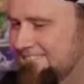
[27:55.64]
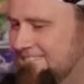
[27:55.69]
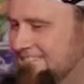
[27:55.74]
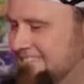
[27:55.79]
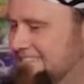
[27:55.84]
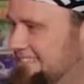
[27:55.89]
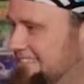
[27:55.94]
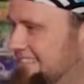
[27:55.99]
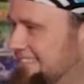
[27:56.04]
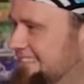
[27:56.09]

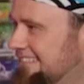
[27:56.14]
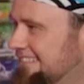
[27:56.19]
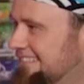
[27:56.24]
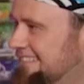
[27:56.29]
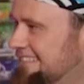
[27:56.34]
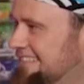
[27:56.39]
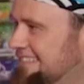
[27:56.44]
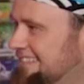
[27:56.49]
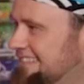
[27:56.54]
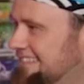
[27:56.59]

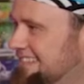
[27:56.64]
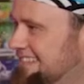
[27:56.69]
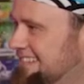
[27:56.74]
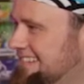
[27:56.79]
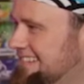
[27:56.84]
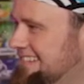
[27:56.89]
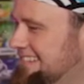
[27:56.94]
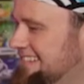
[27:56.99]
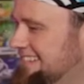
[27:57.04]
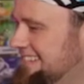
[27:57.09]

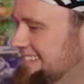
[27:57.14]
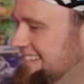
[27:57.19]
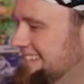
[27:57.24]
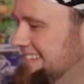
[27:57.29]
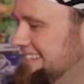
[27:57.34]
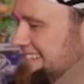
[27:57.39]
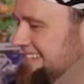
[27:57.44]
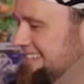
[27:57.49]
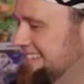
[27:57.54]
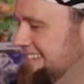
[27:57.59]

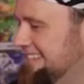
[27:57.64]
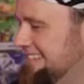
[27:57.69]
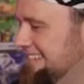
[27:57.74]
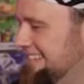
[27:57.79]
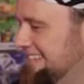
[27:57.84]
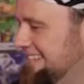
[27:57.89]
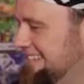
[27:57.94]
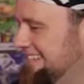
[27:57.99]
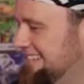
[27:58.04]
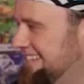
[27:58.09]

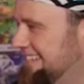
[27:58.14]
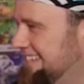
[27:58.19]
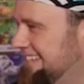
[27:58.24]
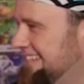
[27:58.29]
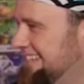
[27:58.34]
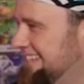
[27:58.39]
(not speaking)